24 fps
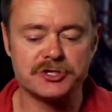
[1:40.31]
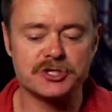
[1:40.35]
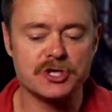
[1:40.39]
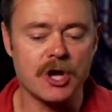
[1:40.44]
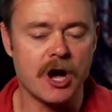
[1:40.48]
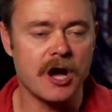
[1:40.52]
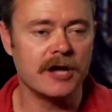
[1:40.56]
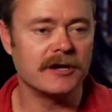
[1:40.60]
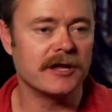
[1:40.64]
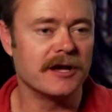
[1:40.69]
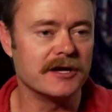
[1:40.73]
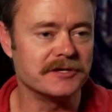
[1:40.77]

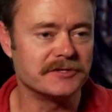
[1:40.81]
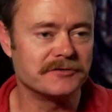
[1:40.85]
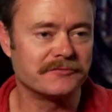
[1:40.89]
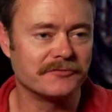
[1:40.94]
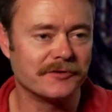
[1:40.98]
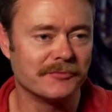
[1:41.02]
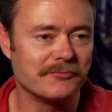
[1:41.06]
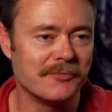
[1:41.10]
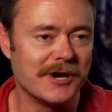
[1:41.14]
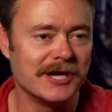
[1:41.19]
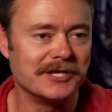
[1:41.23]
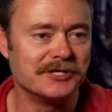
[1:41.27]
Sawdust
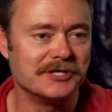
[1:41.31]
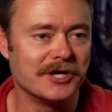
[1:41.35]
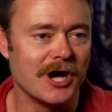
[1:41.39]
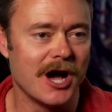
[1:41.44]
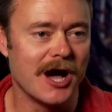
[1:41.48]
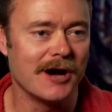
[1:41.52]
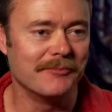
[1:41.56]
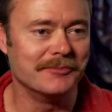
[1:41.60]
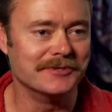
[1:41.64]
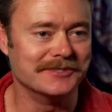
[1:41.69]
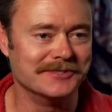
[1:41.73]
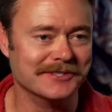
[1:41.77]
from my
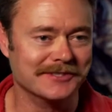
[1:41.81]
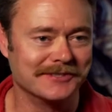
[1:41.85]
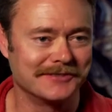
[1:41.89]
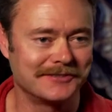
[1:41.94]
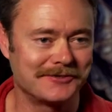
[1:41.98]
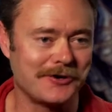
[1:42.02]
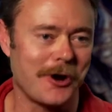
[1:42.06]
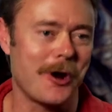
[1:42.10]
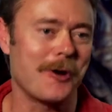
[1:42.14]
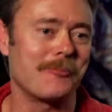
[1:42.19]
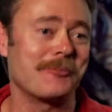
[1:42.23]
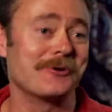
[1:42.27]
job as a
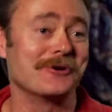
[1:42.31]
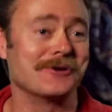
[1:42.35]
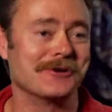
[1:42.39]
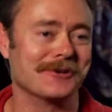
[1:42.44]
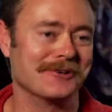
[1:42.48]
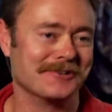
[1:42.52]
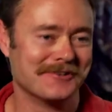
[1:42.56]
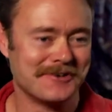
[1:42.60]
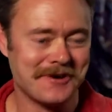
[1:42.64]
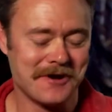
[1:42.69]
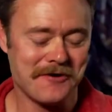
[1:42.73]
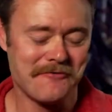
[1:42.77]

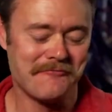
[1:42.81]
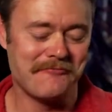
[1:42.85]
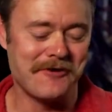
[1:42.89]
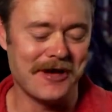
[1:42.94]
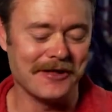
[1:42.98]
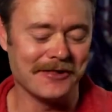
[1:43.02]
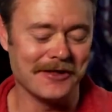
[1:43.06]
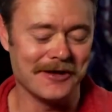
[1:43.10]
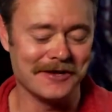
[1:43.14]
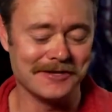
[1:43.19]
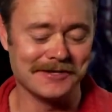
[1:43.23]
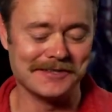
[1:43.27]
carpenter
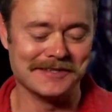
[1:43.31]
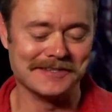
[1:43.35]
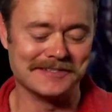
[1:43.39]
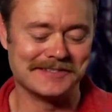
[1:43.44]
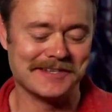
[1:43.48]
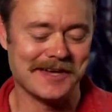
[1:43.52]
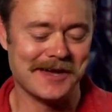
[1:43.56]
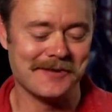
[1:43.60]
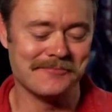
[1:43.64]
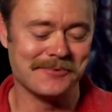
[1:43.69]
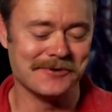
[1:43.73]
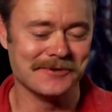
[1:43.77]
fell onto the
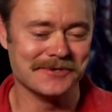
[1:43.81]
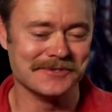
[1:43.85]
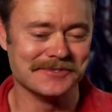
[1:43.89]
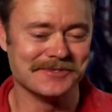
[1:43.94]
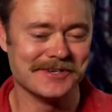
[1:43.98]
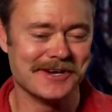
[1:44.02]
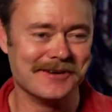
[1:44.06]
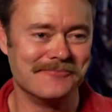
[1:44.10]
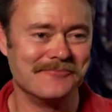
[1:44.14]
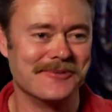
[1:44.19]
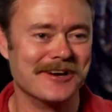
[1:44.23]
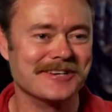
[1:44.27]
table as
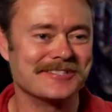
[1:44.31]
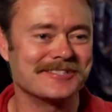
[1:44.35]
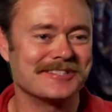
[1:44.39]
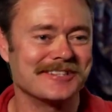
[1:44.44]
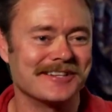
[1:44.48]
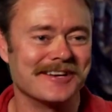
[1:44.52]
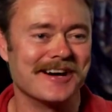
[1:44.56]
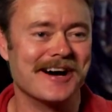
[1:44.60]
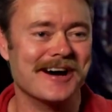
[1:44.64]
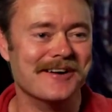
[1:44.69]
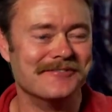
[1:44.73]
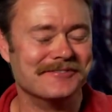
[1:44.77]
I brushed
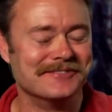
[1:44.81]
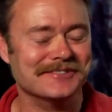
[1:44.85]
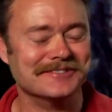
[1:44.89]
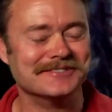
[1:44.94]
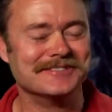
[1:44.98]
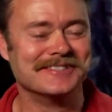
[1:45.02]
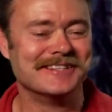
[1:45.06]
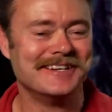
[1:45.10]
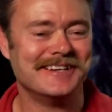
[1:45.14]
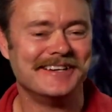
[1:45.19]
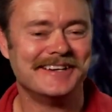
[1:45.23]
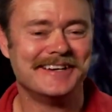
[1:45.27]
it off.
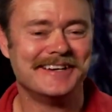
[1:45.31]
It